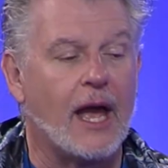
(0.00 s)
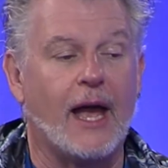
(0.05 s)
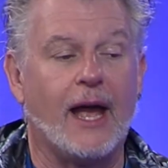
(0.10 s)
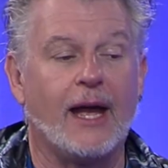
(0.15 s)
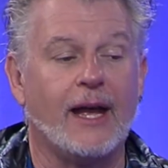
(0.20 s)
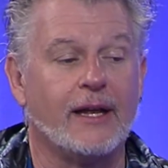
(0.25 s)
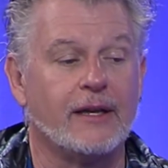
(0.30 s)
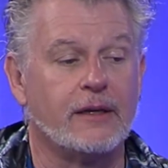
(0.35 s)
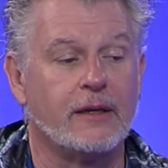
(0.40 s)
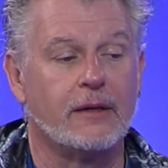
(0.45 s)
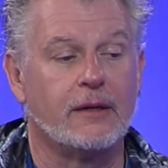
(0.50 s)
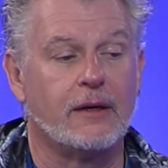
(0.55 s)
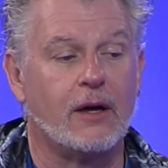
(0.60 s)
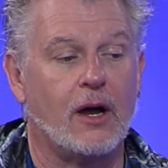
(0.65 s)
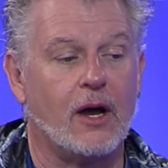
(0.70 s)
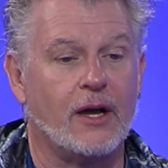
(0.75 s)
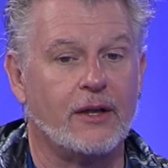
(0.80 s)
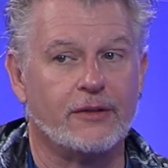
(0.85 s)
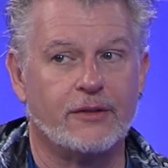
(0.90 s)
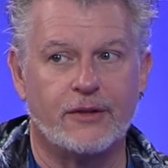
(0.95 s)
And
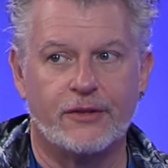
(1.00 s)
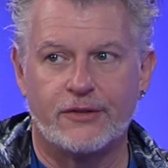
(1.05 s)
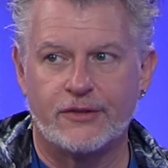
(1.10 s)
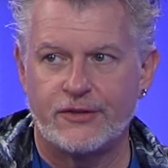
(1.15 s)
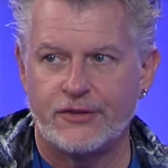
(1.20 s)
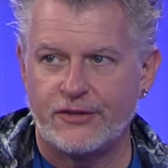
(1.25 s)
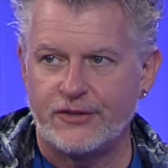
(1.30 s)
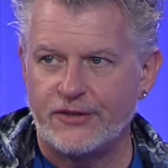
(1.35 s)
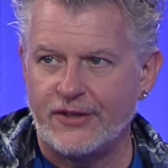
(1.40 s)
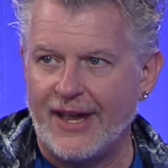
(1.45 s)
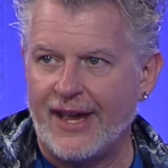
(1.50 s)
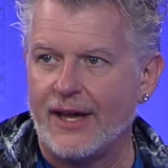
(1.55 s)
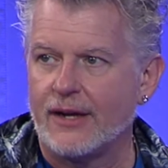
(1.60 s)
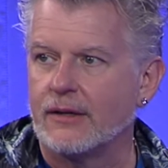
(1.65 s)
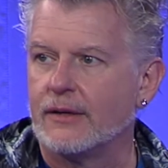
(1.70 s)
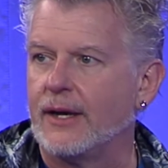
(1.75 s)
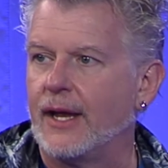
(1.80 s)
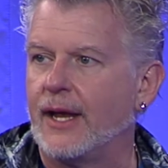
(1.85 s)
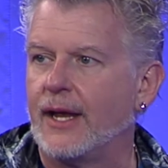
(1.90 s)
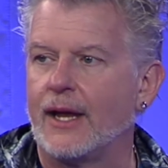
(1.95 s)
on
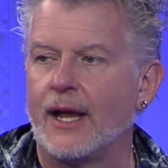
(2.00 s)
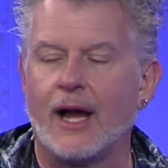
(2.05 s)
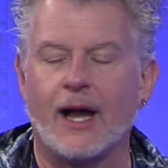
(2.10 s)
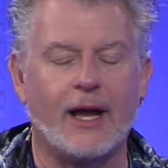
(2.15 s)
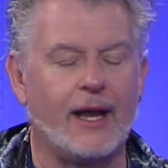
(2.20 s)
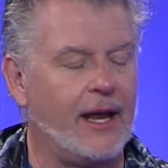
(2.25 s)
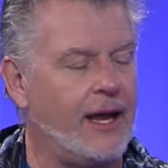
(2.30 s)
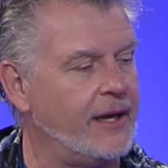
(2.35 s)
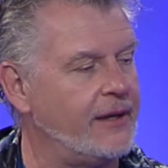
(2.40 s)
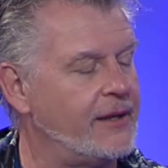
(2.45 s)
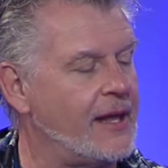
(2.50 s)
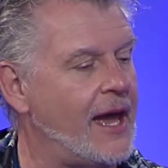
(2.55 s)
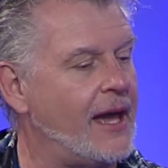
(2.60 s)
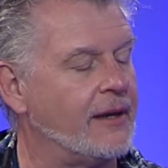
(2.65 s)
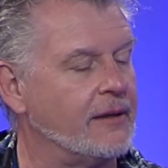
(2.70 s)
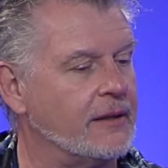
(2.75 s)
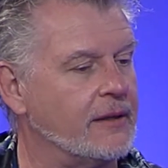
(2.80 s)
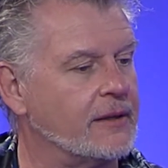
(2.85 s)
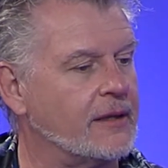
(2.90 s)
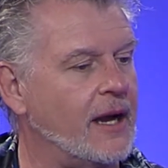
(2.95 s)
Saturday, I had
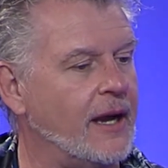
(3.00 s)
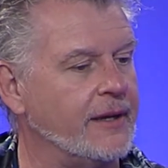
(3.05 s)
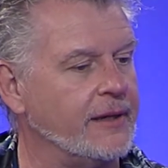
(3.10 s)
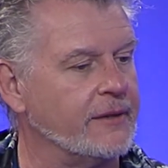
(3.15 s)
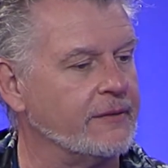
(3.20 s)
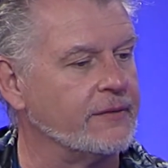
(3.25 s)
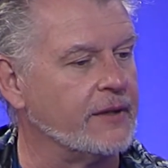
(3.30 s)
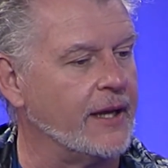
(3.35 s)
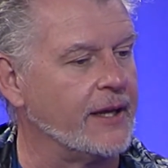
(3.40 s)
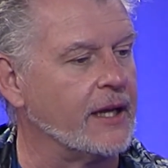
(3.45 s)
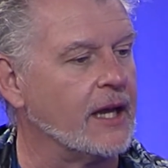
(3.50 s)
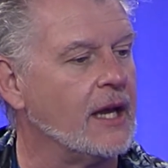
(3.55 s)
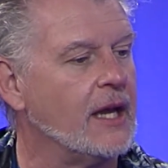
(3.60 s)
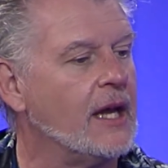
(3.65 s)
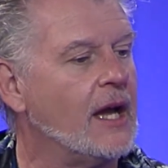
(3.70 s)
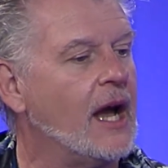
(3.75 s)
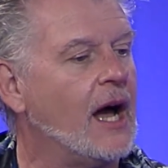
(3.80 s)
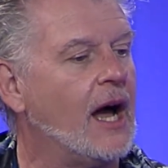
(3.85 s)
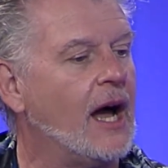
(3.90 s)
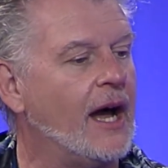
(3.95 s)
that kind of like,
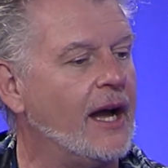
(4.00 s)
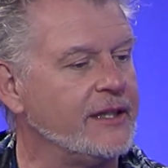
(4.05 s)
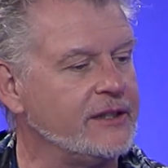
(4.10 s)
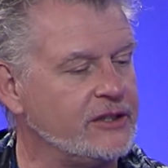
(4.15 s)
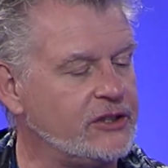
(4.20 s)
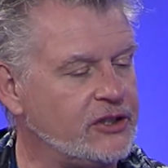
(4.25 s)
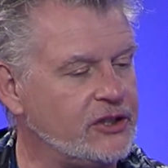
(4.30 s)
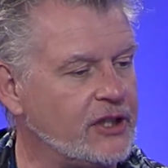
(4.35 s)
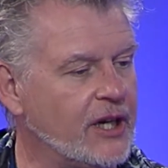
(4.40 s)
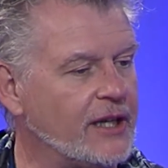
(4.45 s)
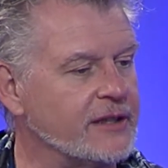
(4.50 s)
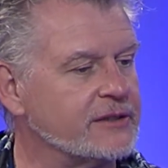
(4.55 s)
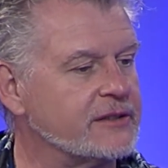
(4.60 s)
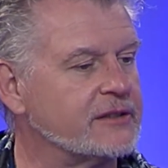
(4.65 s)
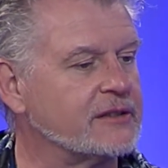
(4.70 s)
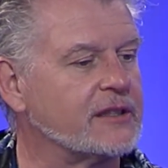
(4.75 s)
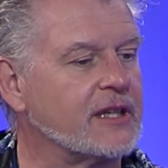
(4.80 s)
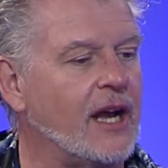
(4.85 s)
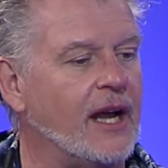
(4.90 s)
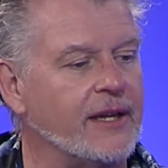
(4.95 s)
I
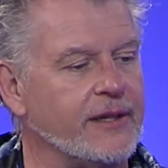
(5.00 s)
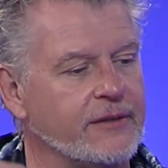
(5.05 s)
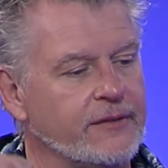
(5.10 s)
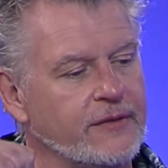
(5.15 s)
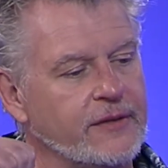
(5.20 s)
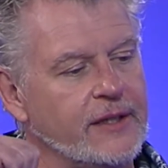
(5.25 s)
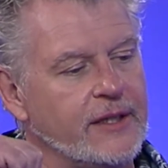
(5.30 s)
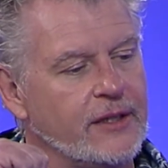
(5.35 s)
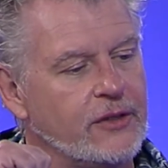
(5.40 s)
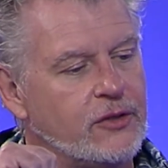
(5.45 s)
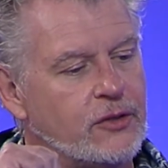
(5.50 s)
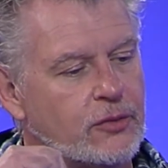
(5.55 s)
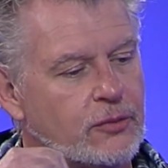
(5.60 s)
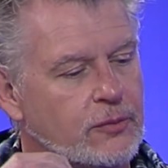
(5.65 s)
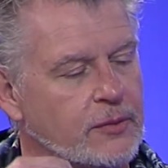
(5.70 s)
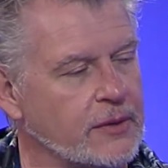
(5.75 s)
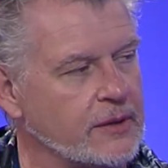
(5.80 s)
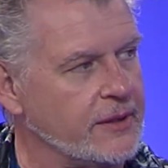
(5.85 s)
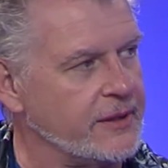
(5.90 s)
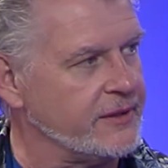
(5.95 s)
just kind of need to
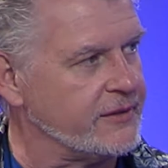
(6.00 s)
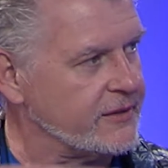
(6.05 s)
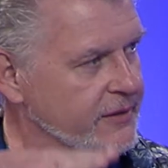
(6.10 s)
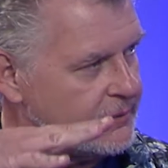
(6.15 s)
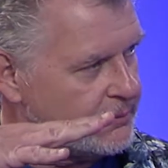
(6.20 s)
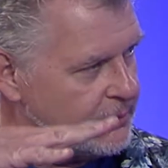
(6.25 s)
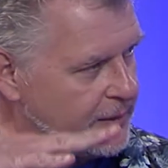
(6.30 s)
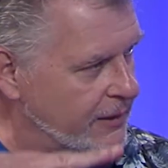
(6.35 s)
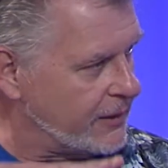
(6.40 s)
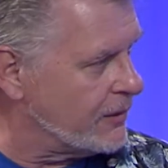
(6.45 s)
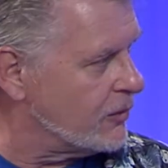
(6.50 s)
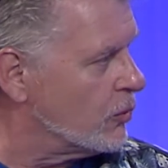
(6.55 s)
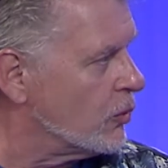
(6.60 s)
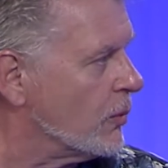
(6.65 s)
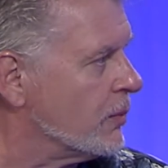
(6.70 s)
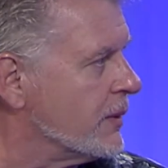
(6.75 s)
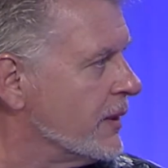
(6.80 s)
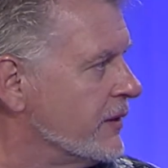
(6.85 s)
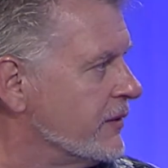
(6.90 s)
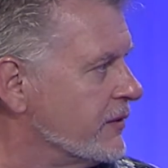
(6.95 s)
release and be into
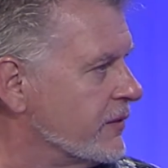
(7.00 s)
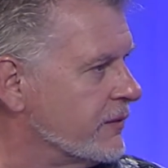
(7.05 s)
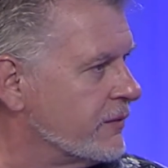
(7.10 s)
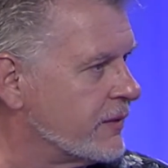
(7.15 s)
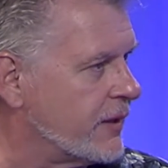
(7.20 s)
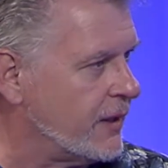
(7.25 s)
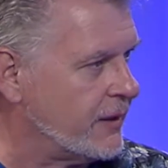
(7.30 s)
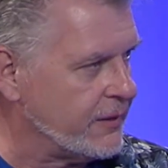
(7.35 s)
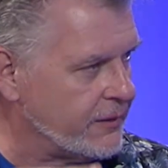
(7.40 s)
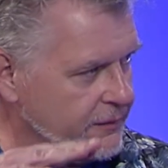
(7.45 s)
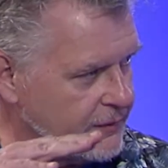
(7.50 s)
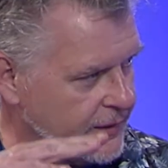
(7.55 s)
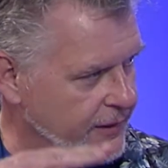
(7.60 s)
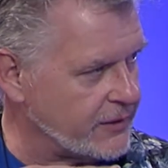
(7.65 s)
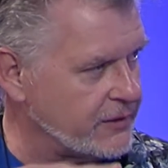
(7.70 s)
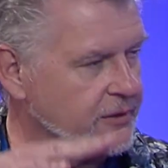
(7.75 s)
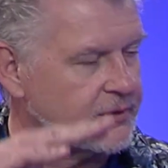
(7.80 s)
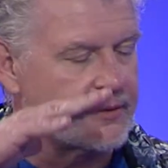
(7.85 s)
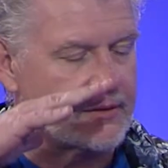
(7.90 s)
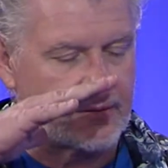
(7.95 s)
a place of kind of
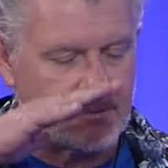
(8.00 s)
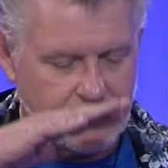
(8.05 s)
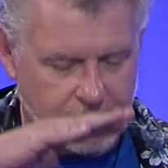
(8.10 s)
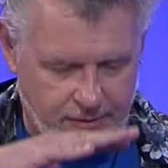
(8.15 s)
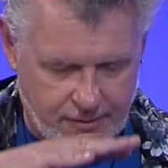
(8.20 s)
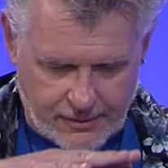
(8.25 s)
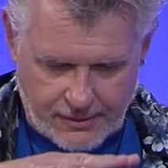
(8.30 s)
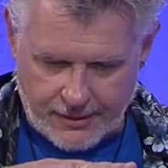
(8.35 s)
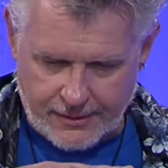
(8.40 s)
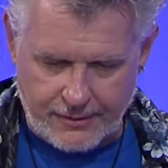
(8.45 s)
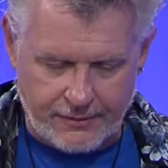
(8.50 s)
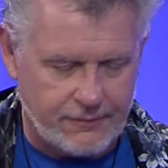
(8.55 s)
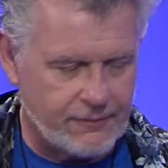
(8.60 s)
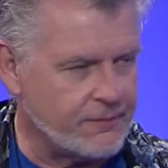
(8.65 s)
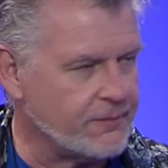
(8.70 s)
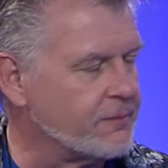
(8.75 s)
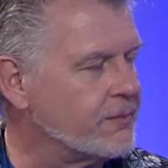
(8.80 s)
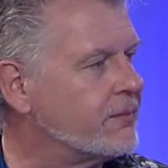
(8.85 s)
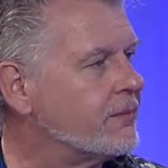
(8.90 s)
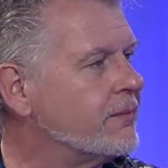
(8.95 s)
like, just kind of,
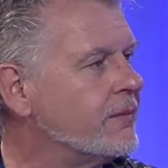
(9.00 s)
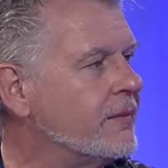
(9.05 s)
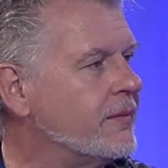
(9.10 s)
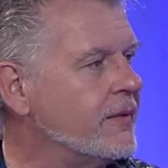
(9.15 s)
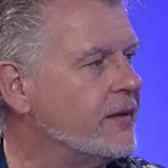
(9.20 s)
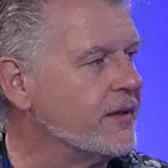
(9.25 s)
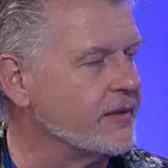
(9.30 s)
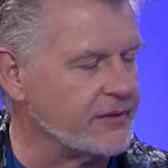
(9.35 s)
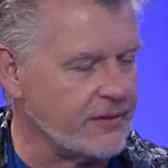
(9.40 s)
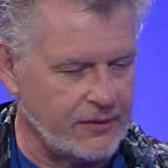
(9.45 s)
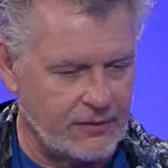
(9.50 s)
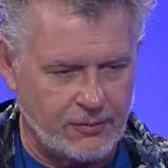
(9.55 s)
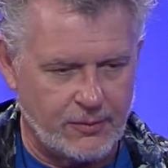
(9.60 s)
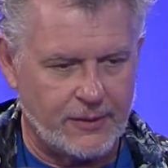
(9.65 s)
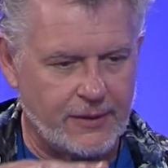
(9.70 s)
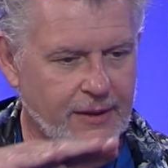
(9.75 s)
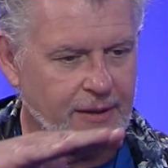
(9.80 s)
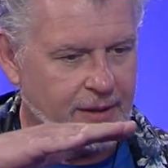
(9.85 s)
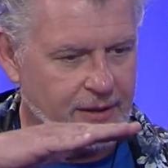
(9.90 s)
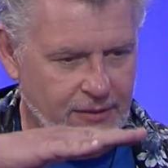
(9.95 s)
this is
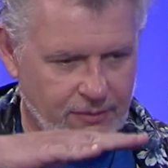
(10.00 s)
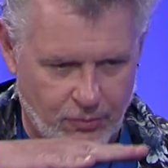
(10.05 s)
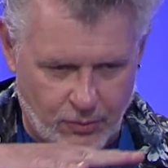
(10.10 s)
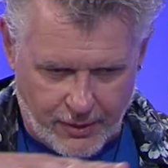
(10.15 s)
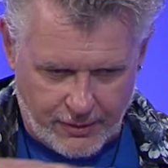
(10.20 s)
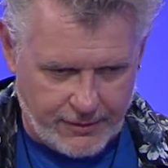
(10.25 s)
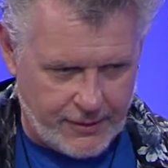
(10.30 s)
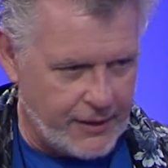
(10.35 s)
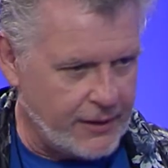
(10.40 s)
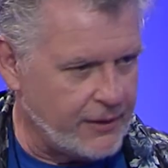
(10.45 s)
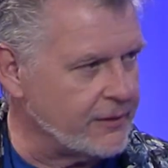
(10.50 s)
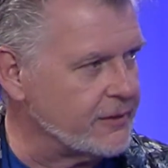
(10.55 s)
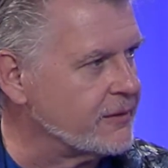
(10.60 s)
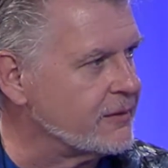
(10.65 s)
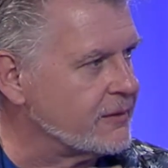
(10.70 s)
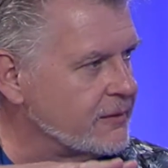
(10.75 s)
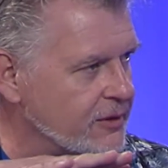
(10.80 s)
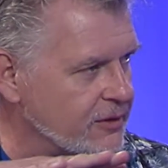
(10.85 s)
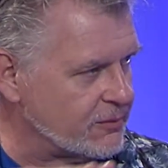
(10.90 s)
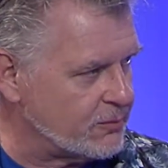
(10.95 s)
what it is, where it
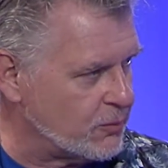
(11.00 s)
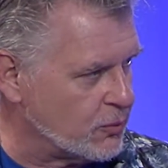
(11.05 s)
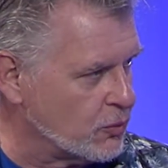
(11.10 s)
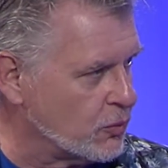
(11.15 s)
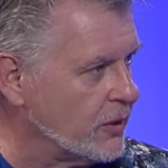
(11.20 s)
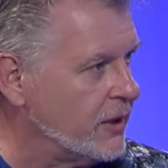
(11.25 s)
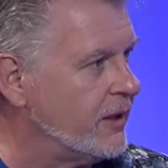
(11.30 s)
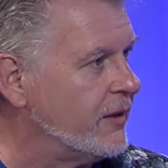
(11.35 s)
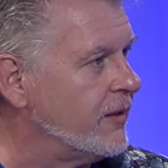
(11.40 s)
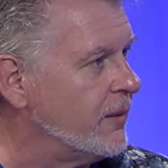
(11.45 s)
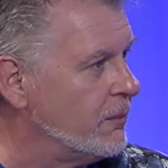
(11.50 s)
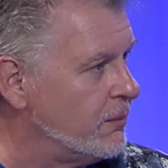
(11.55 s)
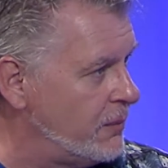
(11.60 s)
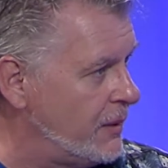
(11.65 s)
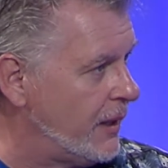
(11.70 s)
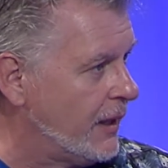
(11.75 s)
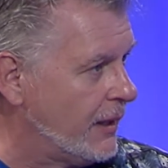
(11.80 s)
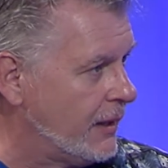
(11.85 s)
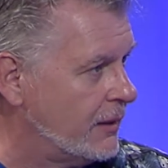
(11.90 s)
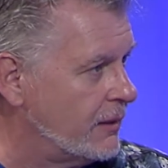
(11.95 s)
is, just breathe and
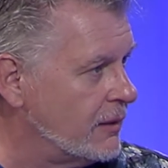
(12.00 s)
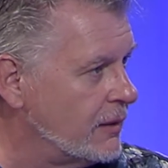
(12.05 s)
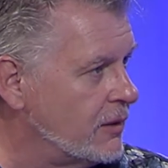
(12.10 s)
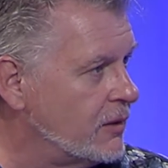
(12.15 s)
be.